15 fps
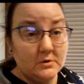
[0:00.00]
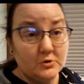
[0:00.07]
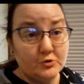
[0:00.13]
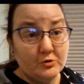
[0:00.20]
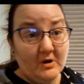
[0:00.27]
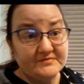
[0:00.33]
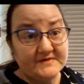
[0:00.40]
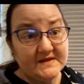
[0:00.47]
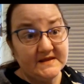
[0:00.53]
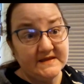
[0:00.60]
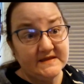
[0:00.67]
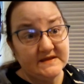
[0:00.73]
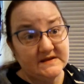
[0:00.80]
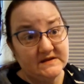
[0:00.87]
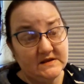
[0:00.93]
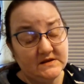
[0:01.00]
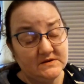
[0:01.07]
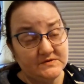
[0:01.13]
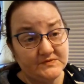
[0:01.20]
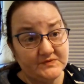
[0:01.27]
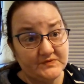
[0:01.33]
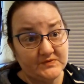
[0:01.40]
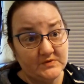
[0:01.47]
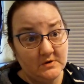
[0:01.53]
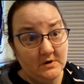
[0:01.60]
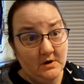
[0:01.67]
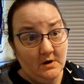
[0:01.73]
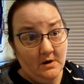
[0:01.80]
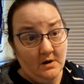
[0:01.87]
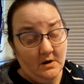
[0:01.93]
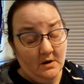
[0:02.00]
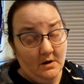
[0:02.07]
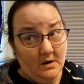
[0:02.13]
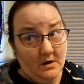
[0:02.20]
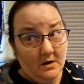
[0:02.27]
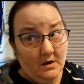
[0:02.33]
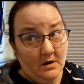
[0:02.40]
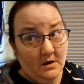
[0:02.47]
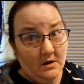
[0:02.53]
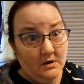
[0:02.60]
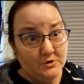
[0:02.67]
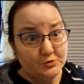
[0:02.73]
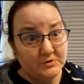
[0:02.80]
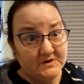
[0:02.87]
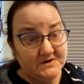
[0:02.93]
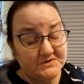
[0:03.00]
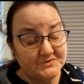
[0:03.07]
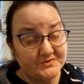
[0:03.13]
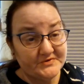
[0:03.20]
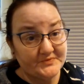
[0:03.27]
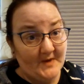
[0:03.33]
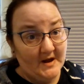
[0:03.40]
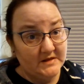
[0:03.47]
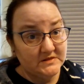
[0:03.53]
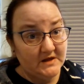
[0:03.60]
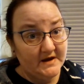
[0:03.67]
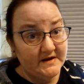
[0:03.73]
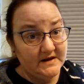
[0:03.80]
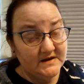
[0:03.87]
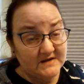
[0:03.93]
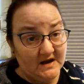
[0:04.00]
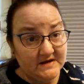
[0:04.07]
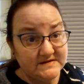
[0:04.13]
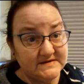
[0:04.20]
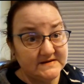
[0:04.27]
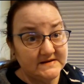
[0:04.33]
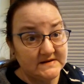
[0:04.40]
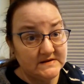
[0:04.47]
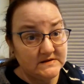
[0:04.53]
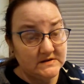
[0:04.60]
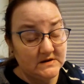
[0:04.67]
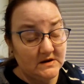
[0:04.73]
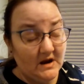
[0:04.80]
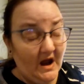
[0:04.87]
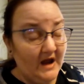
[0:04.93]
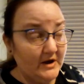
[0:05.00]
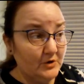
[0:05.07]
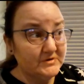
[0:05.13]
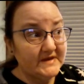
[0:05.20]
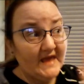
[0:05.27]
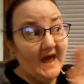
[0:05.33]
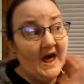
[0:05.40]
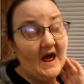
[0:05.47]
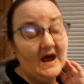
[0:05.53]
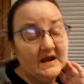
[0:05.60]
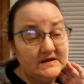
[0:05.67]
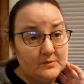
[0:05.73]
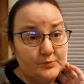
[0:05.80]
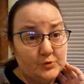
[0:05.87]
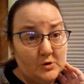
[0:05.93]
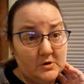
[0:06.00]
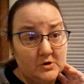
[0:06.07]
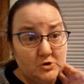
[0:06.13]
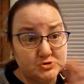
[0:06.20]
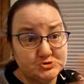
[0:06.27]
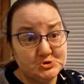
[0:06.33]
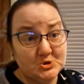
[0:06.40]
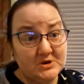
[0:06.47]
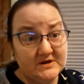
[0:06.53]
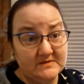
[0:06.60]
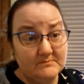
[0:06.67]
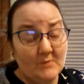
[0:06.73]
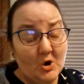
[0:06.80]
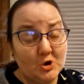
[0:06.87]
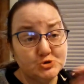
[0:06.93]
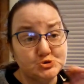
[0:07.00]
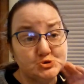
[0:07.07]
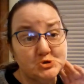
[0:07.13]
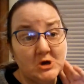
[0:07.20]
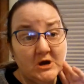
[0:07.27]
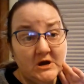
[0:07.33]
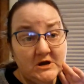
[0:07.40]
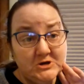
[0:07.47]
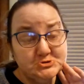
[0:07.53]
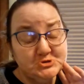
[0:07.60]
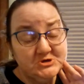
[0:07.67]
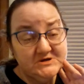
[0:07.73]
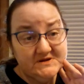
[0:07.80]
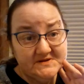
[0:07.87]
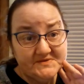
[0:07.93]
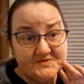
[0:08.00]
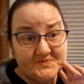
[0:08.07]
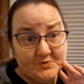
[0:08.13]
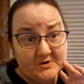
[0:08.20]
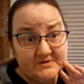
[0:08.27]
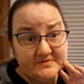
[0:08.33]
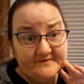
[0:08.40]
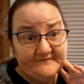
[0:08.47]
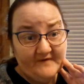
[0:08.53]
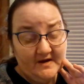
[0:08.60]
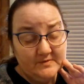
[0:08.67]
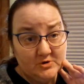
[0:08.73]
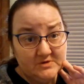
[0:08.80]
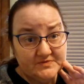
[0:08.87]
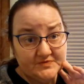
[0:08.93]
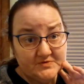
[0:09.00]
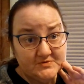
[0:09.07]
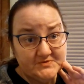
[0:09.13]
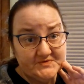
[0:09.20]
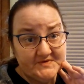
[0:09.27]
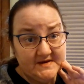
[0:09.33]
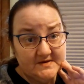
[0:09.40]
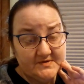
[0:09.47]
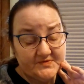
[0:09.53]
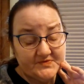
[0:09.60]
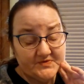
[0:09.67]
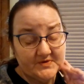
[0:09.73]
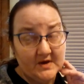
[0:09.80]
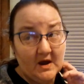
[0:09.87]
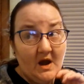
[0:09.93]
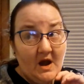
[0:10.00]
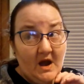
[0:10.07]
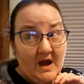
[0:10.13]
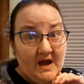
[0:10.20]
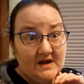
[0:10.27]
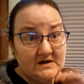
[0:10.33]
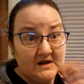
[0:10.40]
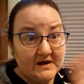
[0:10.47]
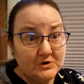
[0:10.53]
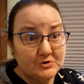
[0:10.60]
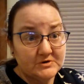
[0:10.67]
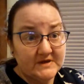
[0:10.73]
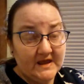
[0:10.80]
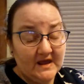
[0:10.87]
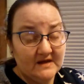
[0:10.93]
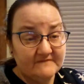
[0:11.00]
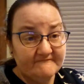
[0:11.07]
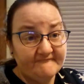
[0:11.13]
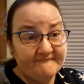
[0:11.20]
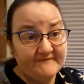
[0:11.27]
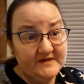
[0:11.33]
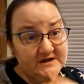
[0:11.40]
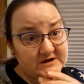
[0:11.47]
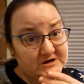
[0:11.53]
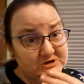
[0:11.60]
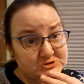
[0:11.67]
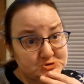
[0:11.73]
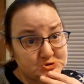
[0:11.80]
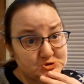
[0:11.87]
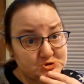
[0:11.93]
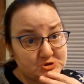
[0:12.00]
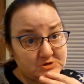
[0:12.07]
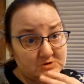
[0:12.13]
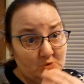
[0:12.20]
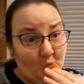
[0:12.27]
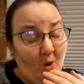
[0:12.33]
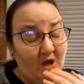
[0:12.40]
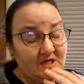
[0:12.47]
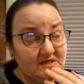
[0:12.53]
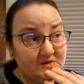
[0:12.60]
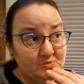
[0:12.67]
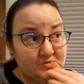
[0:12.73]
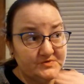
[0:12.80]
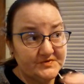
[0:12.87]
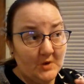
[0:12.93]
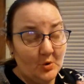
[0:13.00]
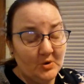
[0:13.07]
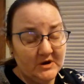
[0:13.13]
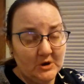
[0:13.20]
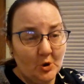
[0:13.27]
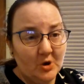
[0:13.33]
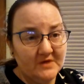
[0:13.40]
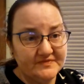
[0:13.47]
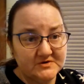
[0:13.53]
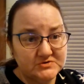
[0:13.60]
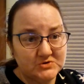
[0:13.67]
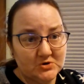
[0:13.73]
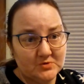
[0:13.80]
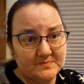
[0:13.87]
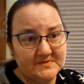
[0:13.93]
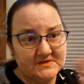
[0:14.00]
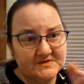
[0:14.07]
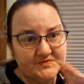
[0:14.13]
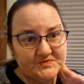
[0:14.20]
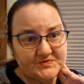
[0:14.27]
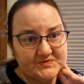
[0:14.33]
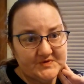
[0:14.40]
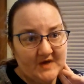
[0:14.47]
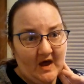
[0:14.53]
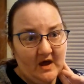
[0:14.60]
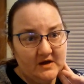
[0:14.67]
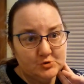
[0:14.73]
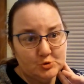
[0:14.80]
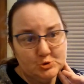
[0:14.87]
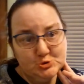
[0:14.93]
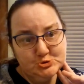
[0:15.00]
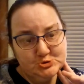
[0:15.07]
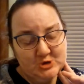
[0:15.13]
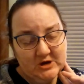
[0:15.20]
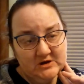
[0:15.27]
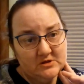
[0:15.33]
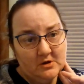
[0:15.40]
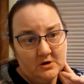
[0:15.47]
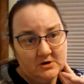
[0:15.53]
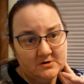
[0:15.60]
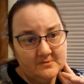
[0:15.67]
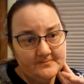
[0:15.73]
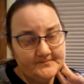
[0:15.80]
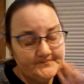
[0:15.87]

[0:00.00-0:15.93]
Crafting Kitties Creator Spotlight. And I already had in March, she did Spring the Fiber Enthusiast. And I already had finished, while it was going on, the Turbulent Sky crochet along.